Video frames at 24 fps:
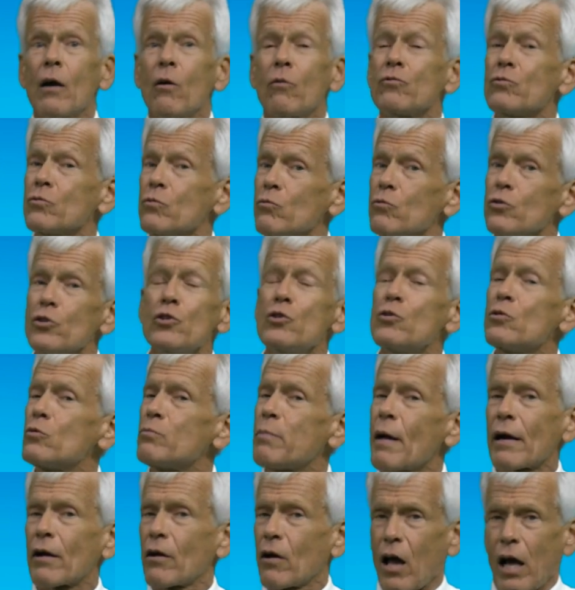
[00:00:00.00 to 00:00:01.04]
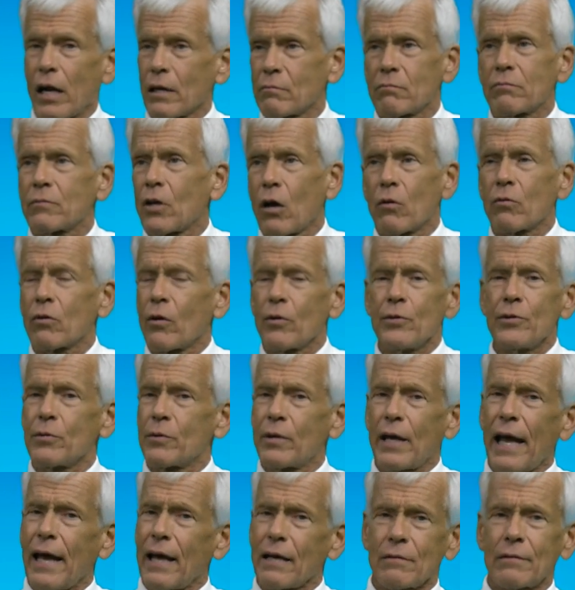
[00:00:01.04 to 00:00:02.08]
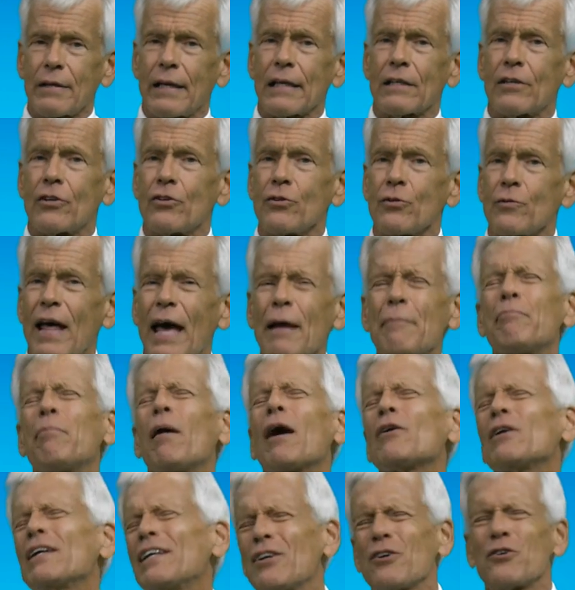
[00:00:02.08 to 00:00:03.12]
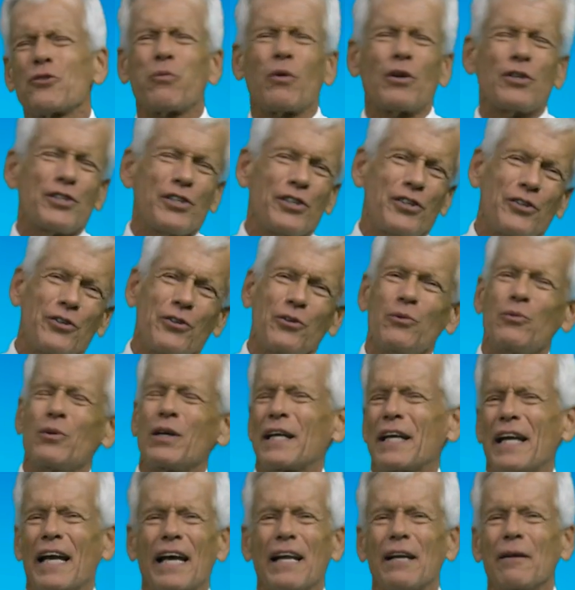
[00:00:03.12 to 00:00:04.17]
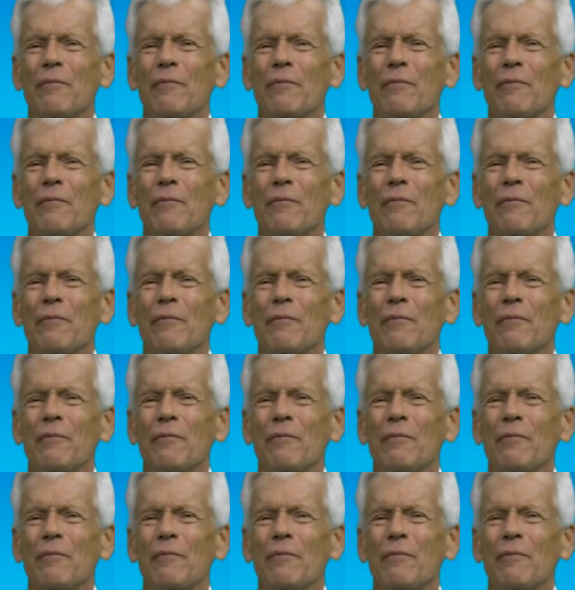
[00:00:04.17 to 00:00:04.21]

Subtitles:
You better not, no, you can't get to do that, but here's what you do, again.